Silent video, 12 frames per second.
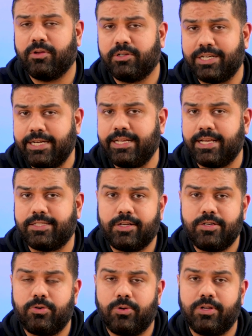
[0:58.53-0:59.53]
TDS
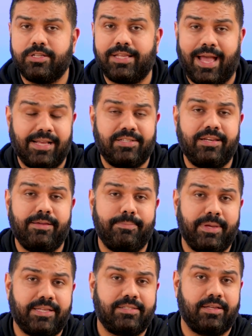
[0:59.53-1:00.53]
controllers actually
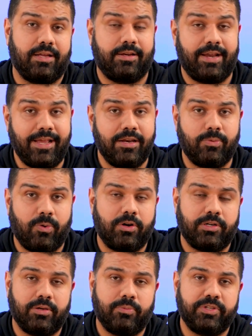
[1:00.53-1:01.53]
mix regular
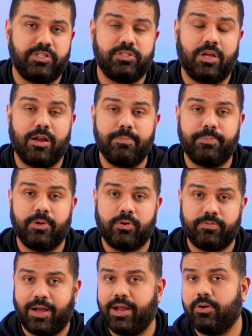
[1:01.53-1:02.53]
water, which is
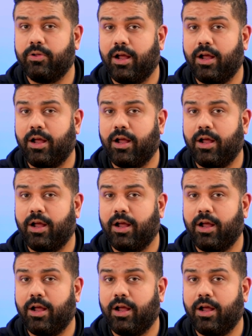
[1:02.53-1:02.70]
unpurified or